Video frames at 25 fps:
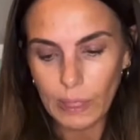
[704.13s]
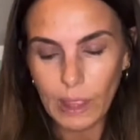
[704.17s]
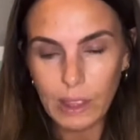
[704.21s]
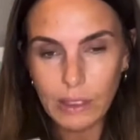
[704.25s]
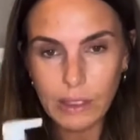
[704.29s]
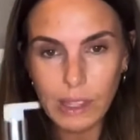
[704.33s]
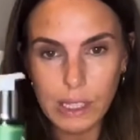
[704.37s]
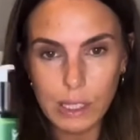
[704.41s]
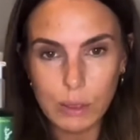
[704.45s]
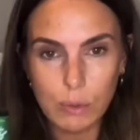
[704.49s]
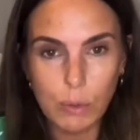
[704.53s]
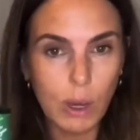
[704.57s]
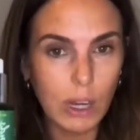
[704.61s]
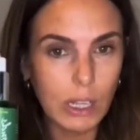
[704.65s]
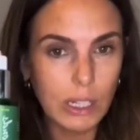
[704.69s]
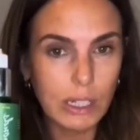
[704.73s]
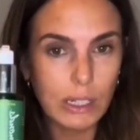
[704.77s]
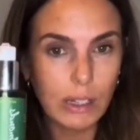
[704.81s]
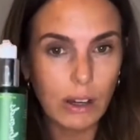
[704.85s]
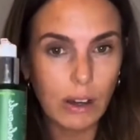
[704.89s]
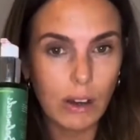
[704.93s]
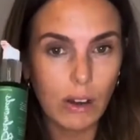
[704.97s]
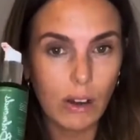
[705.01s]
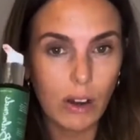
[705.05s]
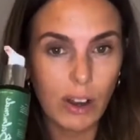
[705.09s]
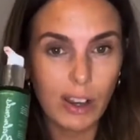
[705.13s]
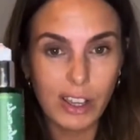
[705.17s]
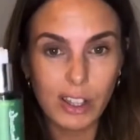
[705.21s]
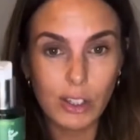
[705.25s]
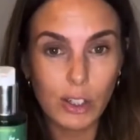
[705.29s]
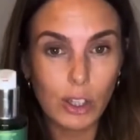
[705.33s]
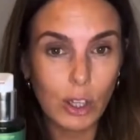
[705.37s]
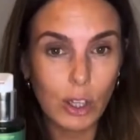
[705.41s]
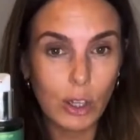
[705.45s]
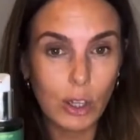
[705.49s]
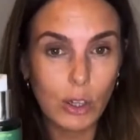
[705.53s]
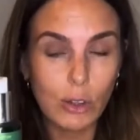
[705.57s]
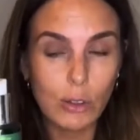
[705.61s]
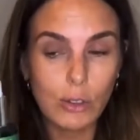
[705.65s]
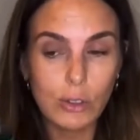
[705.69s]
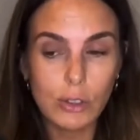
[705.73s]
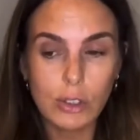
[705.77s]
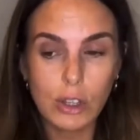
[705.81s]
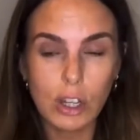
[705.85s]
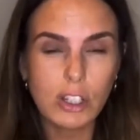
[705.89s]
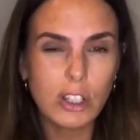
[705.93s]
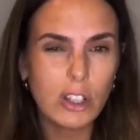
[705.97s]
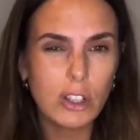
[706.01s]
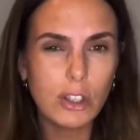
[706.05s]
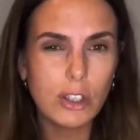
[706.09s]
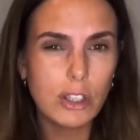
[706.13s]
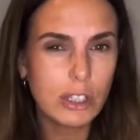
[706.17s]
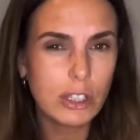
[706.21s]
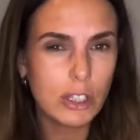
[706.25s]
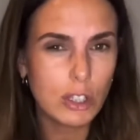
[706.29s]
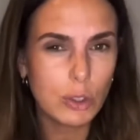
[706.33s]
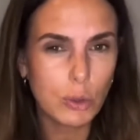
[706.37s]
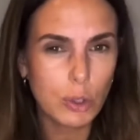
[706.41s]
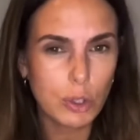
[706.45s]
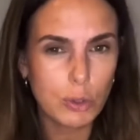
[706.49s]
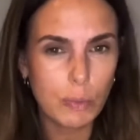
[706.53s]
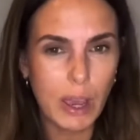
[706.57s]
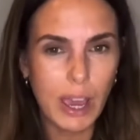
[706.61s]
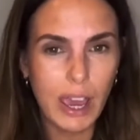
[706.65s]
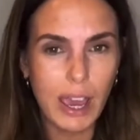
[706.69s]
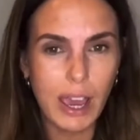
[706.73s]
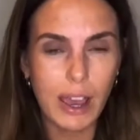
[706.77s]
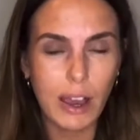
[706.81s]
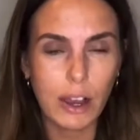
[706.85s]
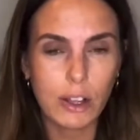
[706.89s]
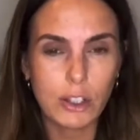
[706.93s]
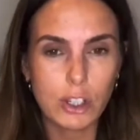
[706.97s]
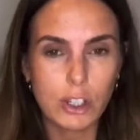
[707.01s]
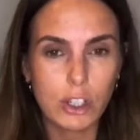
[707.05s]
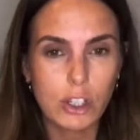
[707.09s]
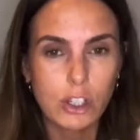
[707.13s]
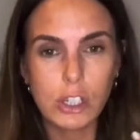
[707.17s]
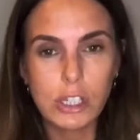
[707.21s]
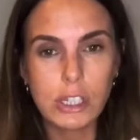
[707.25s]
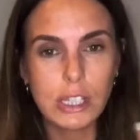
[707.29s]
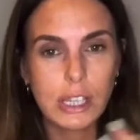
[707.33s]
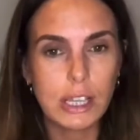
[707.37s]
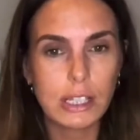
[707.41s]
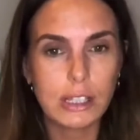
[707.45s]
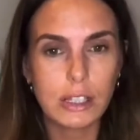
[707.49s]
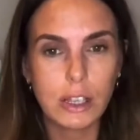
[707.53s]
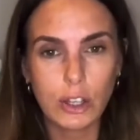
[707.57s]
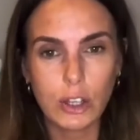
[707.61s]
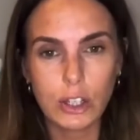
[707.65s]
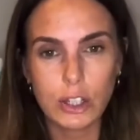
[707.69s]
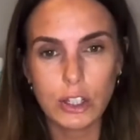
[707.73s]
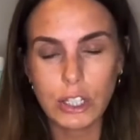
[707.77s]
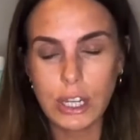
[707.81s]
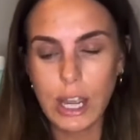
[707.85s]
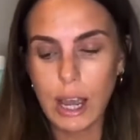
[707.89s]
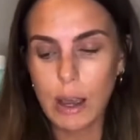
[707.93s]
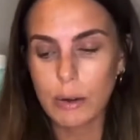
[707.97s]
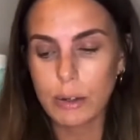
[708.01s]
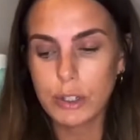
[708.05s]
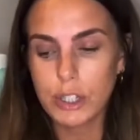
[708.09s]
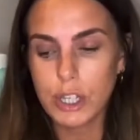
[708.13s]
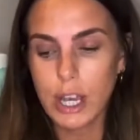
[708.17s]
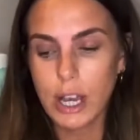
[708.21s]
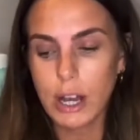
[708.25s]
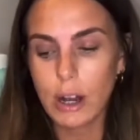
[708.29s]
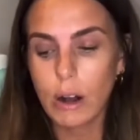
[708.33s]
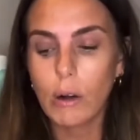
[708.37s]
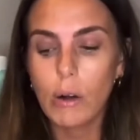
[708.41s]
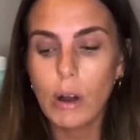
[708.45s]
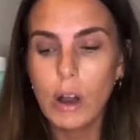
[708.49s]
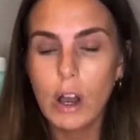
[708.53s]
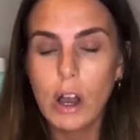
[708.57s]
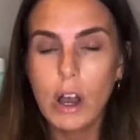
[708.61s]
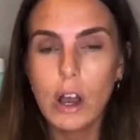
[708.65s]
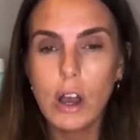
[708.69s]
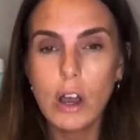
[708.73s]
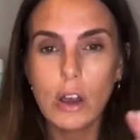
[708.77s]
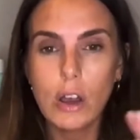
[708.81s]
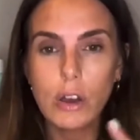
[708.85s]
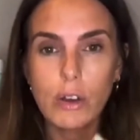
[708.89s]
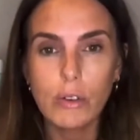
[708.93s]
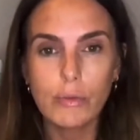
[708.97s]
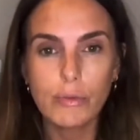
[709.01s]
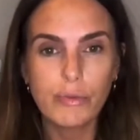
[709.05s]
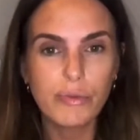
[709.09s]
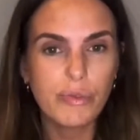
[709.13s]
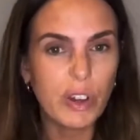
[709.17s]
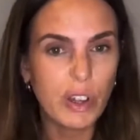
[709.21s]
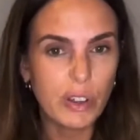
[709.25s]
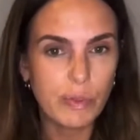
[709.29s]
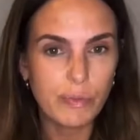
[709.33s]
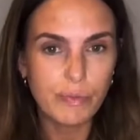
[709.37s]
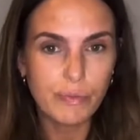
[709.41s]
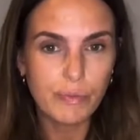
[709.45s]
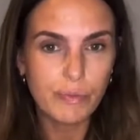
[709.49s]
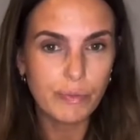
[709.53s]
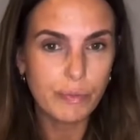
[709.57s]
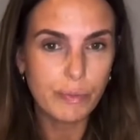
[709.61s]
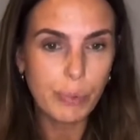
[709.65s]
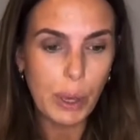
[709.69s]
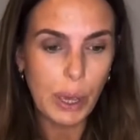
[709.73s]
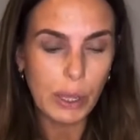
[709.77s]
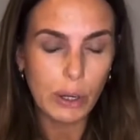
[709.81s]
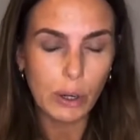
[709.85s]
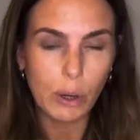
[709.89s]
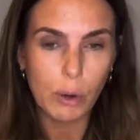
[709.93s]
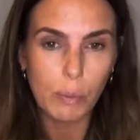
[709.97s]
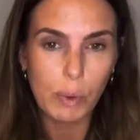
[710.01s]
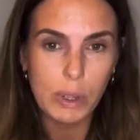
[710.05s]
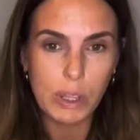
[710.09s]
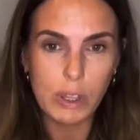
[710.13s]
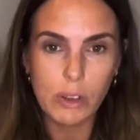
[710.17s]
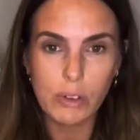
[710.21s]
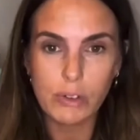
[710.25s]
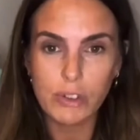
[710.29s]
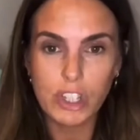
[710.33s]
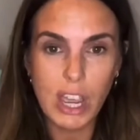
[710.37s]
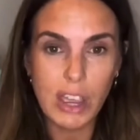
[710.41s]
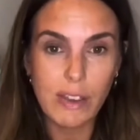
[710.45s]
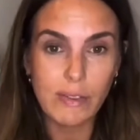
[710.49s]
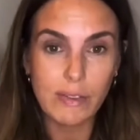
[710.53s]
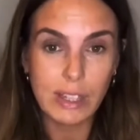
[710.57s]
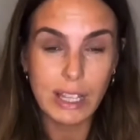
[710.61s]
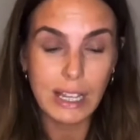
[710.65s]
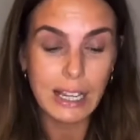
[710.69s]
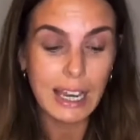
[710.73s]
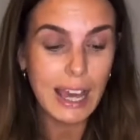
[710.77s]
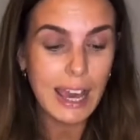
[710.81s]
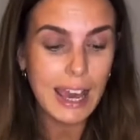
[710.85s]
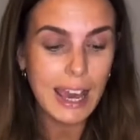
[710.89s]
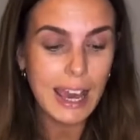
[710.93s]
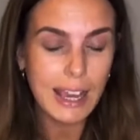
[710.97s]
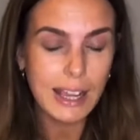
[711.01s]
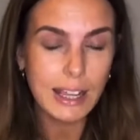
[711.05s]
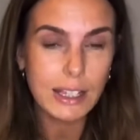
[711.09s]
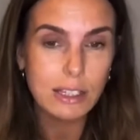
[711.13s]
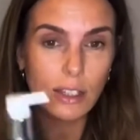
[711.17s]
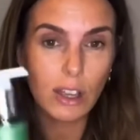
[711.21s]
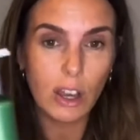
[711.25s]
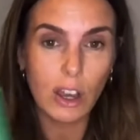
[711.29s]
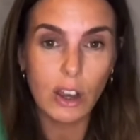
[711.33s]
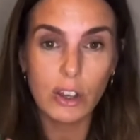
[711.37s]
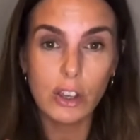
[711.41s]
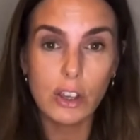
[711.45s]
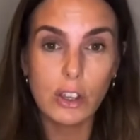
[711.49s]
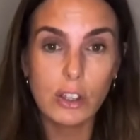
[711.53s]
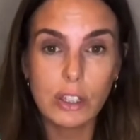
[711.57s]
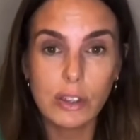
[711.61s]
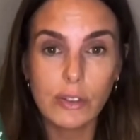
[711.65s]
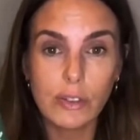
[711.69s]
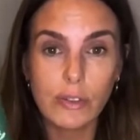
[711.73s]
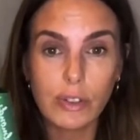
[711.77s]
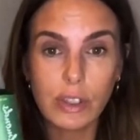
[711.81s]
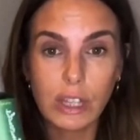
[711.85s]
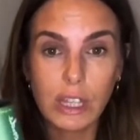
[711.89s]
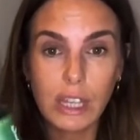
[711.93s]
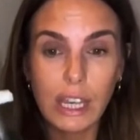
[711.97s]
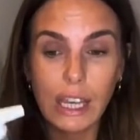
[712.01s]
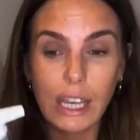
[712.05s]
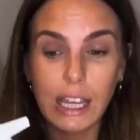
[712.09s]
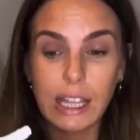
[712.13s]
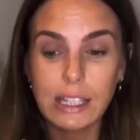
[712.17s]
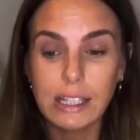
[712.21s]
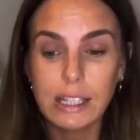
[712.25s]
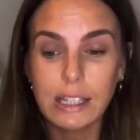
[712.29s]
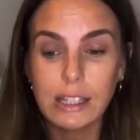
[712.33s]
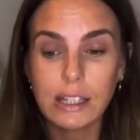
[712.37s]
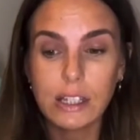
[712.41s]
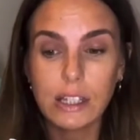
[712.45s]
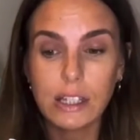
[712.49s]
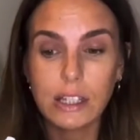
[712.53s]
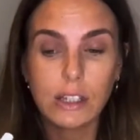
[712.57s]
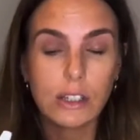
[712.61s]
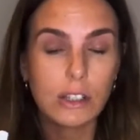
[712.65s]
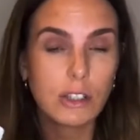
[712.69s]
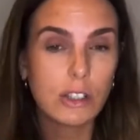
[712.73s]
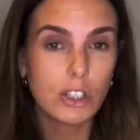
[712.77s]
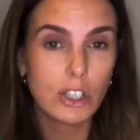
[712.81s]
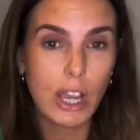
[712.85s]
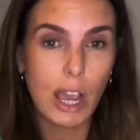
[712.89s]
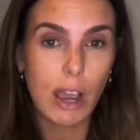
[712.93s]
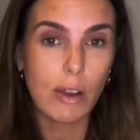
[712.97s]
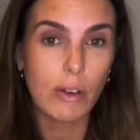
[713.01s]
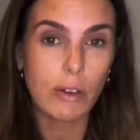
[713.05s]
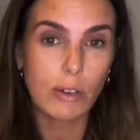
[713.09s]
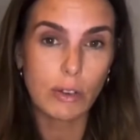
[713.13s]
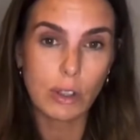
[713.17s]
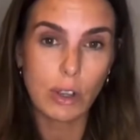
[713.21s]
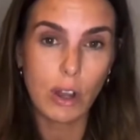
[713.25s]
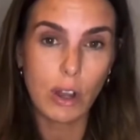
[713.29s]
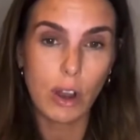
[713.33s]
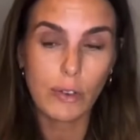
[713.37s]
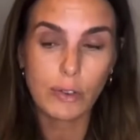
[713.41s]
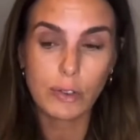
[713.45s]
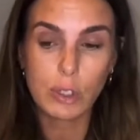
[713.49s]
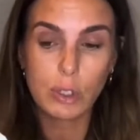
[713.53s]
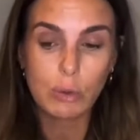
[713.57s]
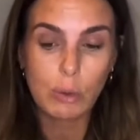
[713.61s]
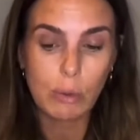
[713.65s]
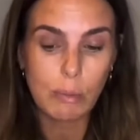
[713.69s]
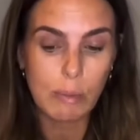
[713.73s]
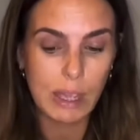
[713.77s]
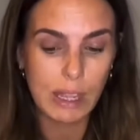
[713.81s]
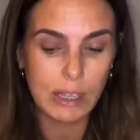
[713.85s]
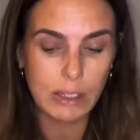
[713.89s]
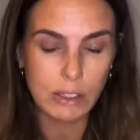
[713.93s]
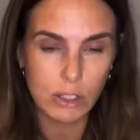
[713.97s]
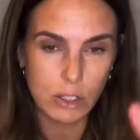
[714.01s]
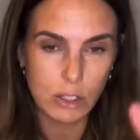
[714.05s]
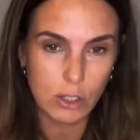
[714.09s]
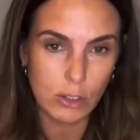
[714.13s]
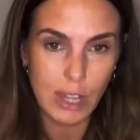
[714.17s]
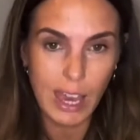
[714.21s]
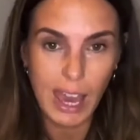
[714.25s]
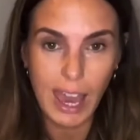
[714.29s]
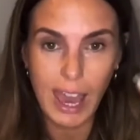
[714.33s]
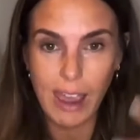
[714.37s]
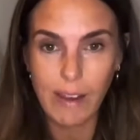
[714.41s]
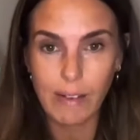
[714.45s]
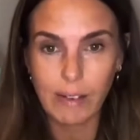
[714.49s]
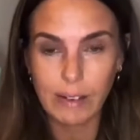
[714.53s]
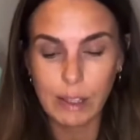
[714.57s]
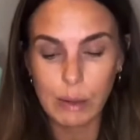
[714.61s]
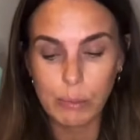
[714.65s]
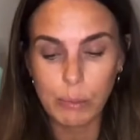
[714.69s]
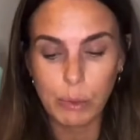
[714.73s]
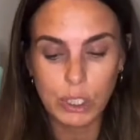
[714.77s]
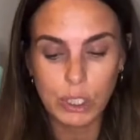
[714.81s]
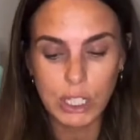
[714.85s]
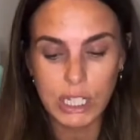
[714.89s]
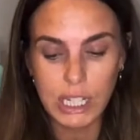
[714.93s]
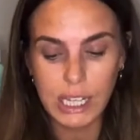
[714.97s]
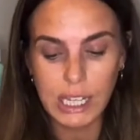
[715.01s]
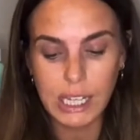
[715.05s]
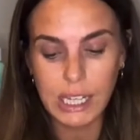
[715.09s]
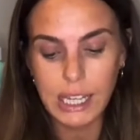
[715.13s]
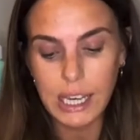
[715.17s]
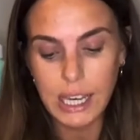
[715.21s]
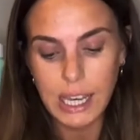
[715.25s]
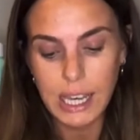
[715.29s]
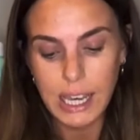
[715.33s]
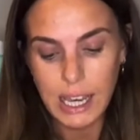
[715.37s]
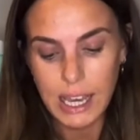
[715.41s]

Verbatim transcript: this one I can use, I don't use it to wash my hair, I just use it as like a shower gel for putting on when you're shaving your legs. I use it for the kids in the shower after swimming to do their hair and their body.